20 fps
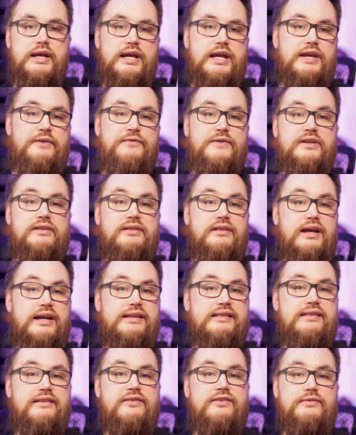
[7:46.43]
If you
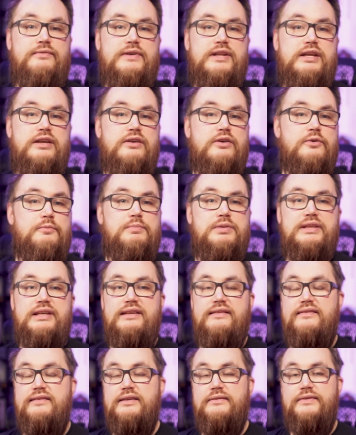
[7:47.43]
like this video,
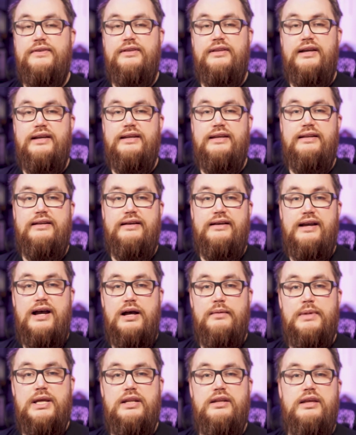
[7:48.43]
please leave a like and a
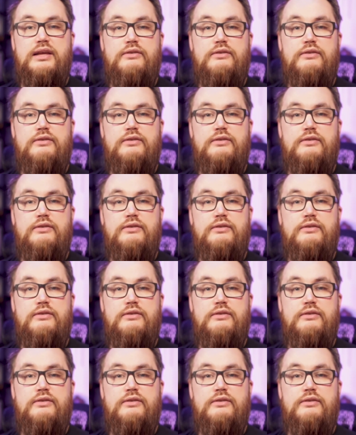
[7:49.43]
comment.